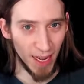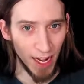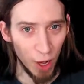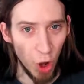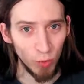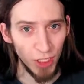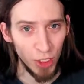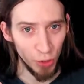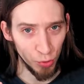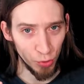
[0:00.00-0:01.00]
I only
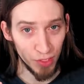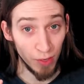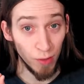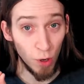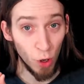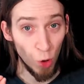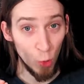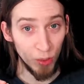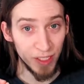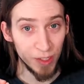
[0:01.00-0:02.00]
use
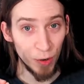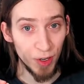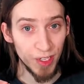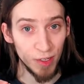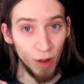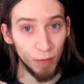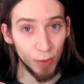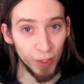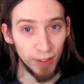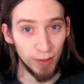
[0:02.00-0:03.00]
open source
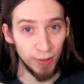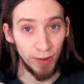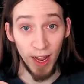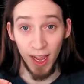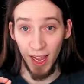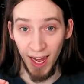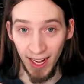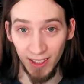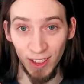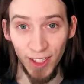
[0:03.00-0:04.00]
software
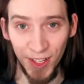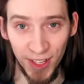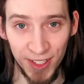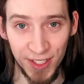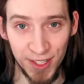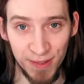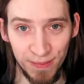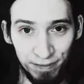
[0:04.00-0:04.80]
and Linux.